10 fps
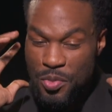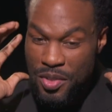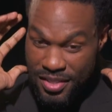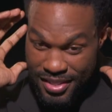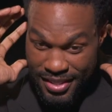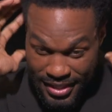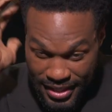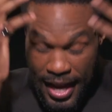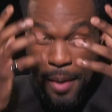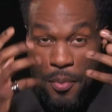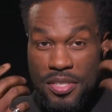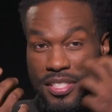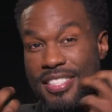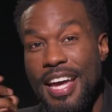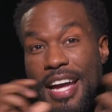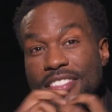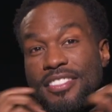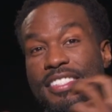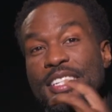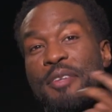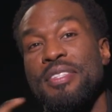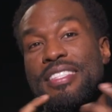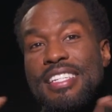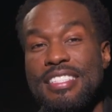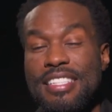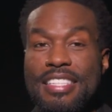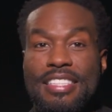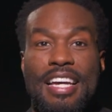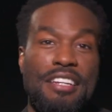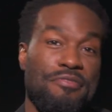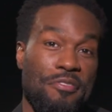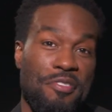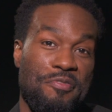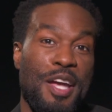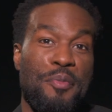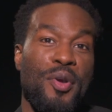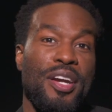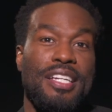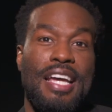with cameras attached to them and things like that. If I fake break it